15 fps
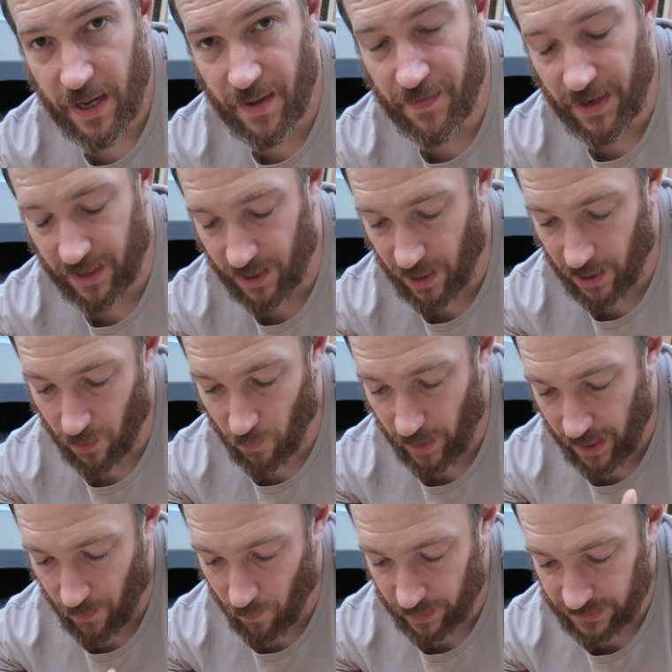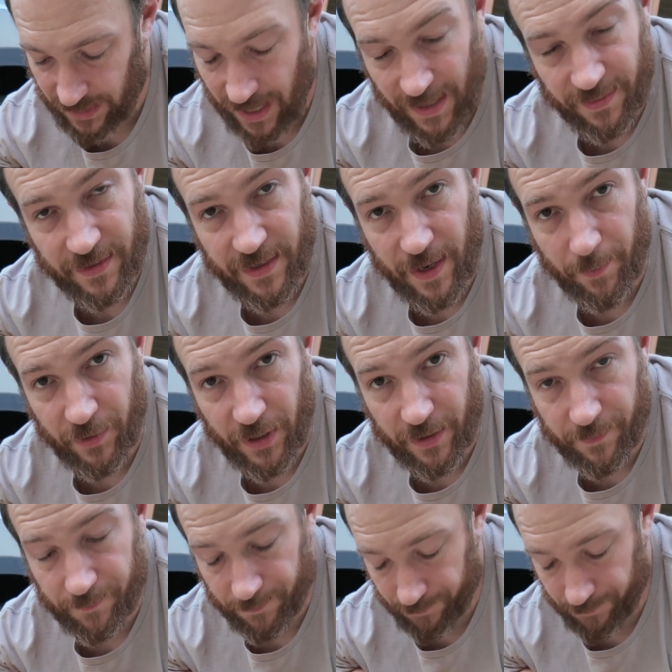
and then cut away what's not the template.